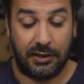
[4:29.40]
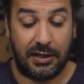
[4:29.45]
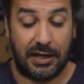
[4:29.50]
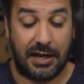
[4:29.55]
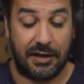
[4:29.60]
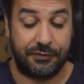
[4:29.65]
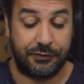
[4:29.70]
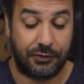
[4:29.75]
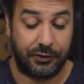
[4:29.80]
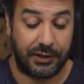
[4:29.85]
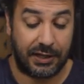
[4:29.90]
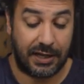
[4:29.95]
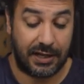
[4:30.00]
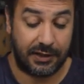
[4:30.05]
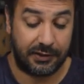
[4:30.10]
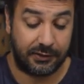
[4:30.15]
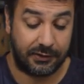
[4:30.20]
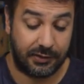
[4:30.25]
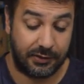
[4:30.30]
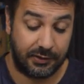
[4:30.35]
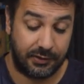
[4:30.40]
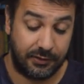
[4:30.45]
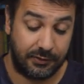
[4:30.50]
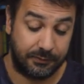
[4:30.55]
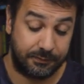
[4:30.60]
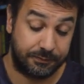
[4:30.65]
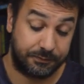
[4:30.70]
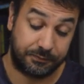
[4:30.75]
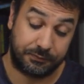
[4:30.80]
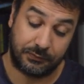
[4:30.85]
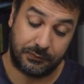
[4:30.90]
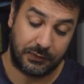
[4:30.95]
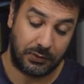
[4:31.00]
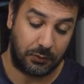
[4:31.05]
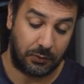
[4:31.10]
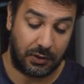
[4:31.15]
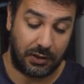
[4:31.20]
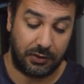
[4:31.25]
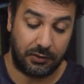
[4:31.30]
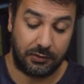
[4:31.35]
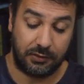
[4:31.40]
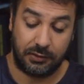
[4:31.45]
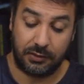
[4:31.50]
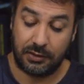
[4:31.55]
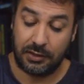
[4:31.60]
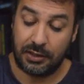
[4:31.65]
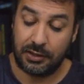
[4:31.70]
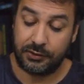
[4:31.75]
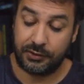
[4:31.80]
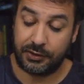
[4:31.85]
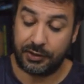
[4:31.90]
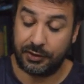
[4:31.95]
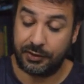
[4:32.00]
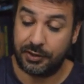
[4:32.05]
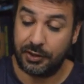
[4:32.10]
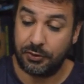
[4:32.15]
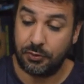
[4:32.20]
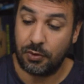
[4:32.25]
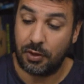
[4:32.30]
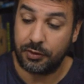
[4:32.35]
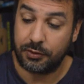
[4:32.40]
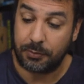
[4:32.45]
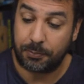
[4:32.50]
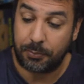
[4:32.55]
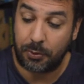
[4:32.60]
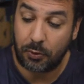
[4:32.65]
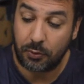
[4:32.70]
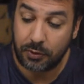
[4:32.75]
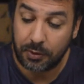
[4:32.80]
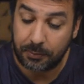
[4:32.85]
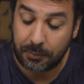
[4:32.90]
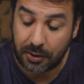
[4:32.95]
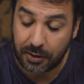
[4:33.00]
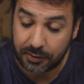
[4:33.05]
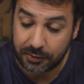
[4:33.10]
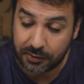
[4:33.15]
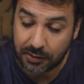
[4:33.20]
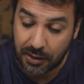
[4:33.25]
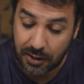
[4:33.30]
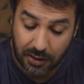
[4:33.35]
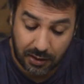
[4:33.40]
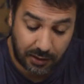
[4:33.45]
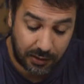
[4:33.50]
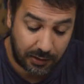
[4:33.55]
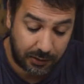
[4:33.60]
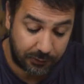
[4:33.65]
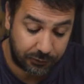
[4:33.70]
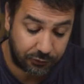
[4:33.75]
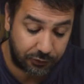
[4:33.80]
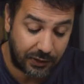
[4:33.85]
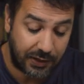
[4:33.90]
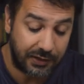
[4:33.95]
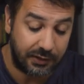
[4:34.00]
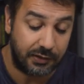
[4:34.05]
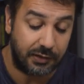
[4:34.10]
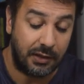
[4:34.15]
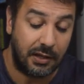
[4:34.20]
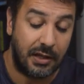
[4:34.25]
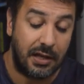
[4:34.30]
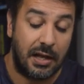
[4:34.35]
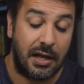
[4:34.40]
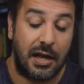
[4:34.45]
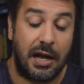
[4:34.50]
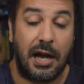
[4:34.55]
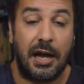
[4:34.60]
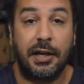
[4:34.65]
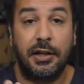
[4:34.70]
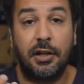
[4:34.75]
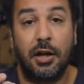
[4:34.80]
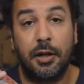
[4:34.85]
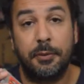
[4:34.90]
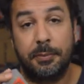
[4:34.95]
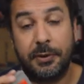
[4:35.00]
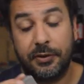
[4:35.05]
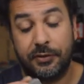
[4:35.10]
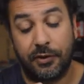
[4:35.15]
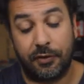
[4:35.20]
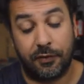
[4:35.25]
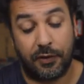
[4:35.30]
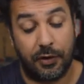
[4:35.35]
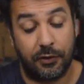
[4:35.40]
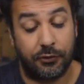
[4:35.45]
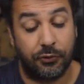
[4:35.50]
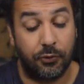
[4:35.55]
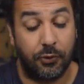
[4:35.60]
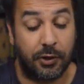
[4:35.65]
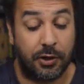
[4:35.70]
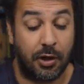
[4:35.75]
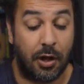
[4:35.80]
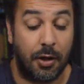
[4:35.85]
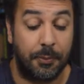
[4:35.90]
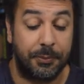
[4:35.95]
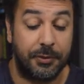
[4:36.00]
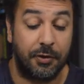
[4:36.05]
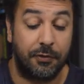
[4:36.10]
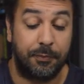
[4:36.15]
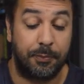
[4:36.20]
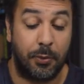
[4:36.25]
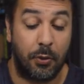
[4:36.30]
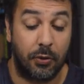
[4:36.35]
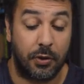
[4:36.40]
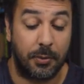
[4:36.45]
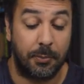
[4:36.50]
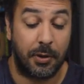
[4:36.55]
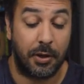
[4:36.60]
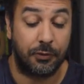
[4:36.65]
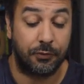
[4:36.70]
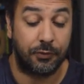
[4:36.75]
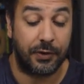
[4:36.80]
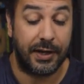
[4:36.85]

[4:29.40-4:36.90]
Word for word: After that, well, to continue on the Pokemon uh, trend, I got myself also a copy of Pokemon